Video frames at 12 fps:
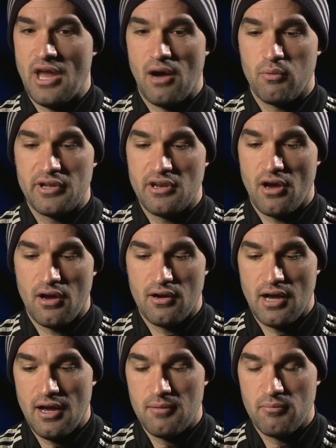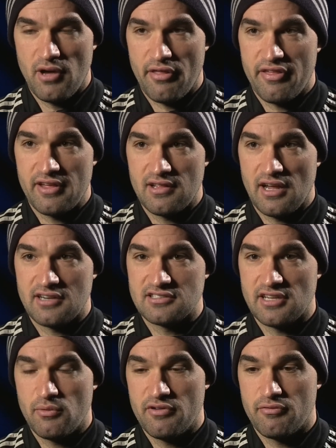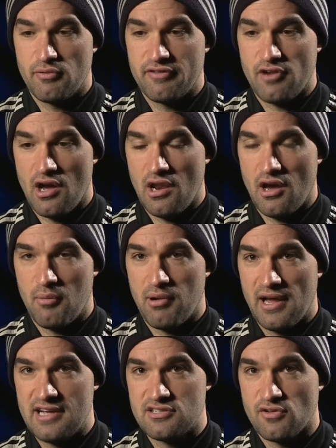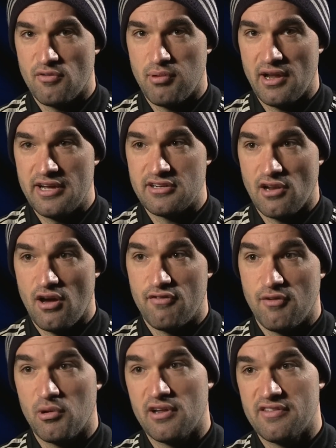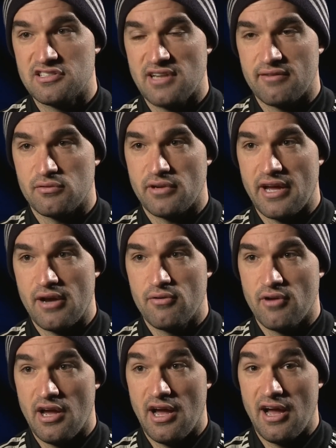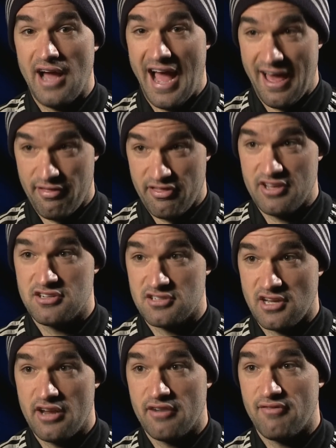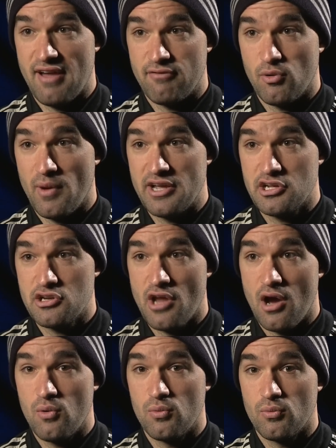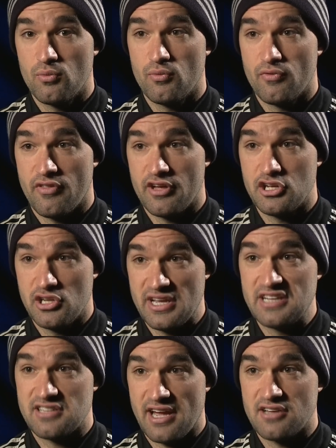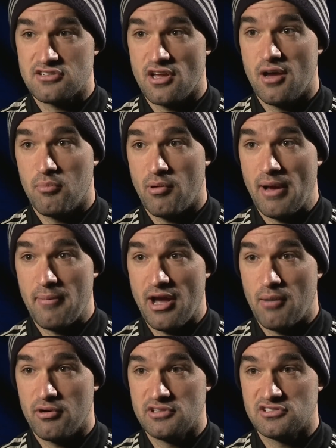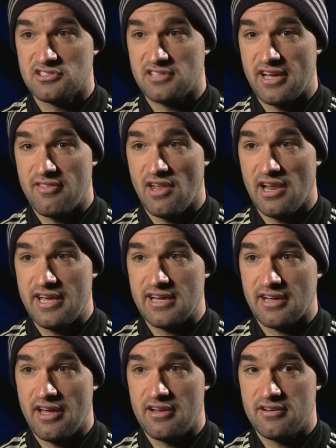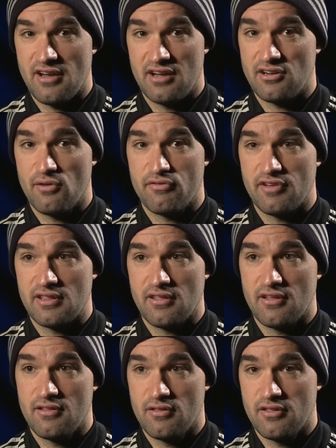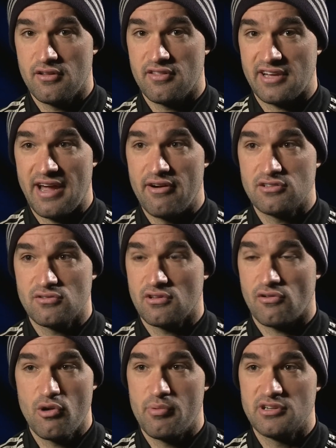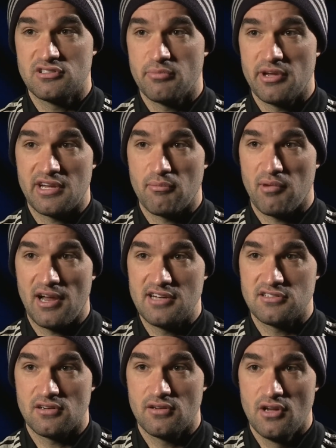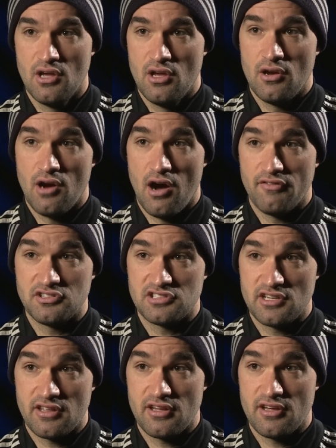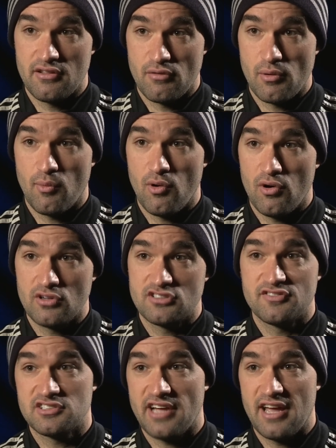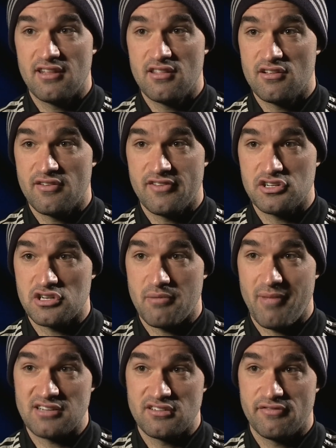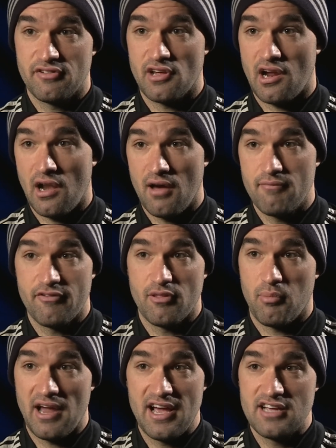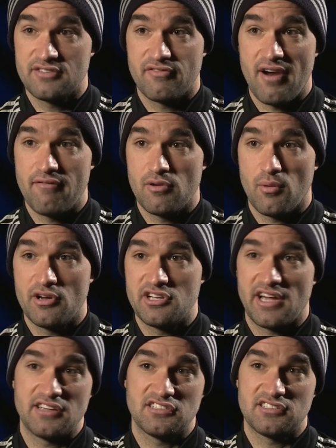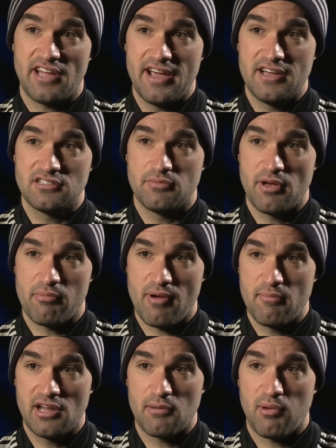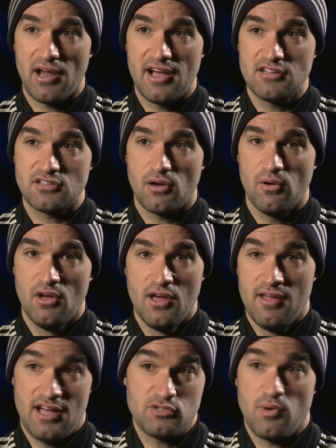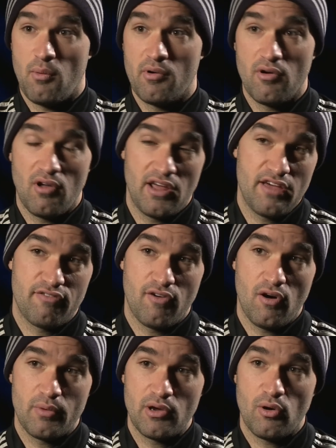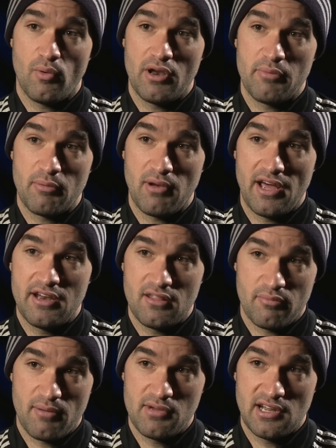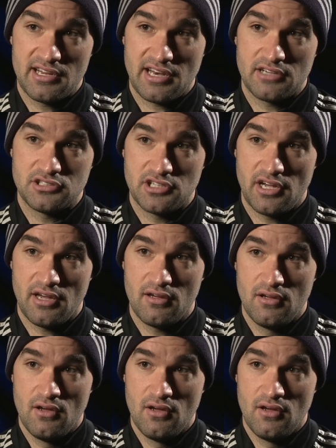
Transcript: No, we're not. I think, like I say, we've got a lot of players who have played a lot of football at this level now, at this kind of level where you know that you need to get a certain amount of points to stay in the league, and I don't think that the character of the group is to be complacent. Obviously the rewards for staying in the division are massive for the club, for the players, for everyone. You get your status to be a Premier League player, so that's what we're all here for. We all want to be playing in the Premier League next year,